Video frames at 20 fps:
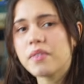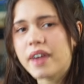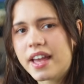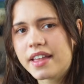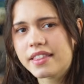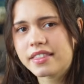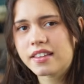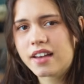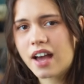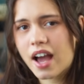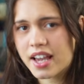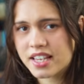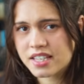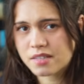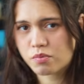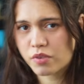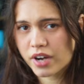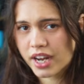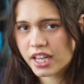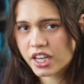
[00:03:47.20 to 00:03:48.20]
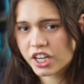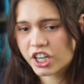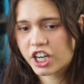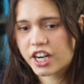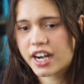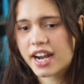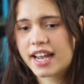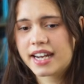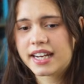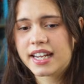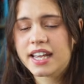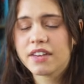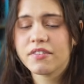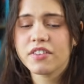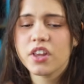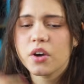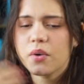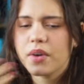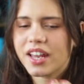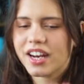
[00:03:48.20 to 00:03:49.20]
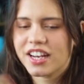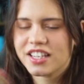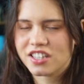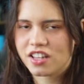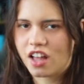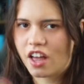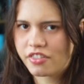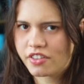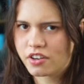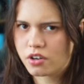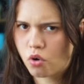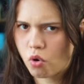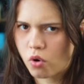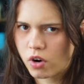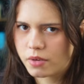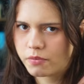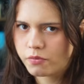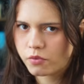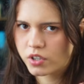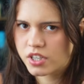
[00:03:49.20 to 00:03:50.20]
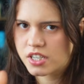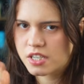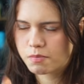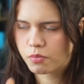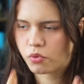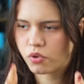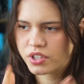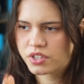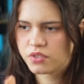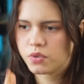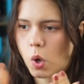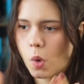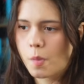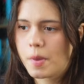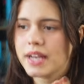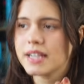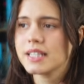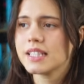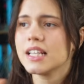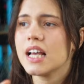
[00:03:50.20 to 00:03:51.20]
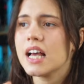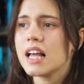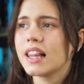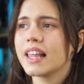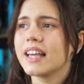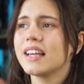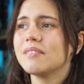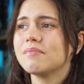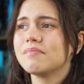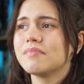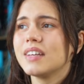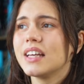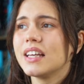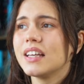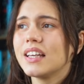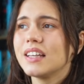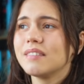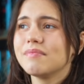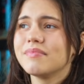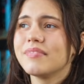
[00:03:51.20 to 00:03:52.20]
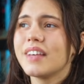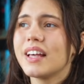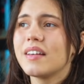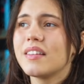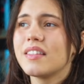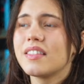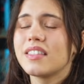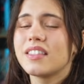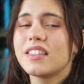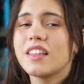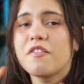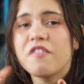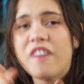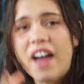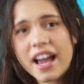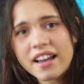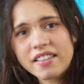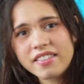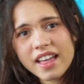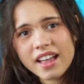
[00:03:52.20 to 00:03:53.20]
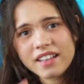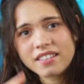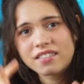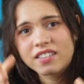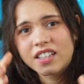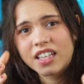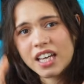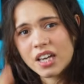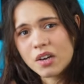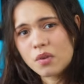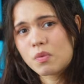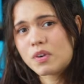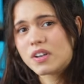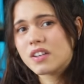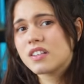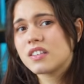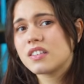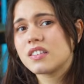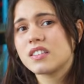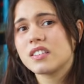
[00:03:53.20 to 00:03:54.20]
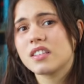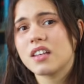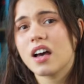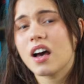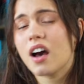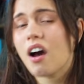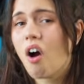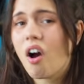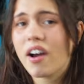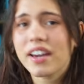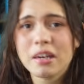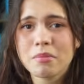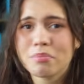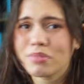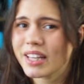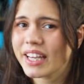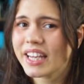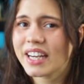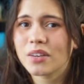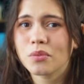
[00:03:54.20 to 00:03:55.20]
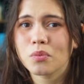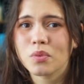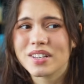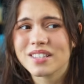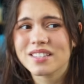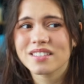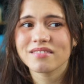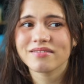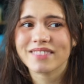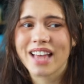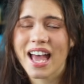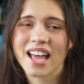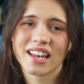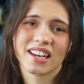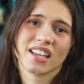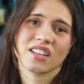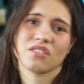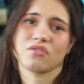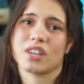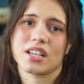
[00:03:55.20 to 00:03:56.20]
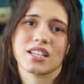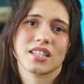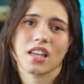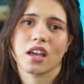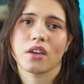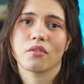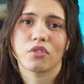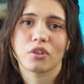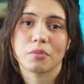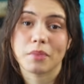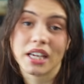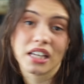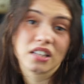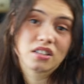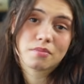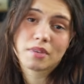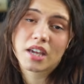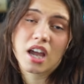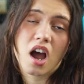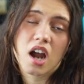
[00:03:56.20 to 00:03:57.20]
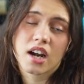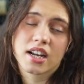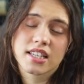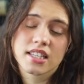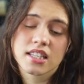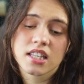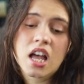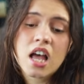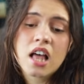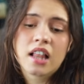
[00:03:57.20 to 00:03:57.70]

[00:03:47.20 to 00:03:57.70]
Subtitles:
read Icebreaker, and even though it is not the norm for sports romance, the fact that he was a hockey player wasn't that interesting for me, to be honest.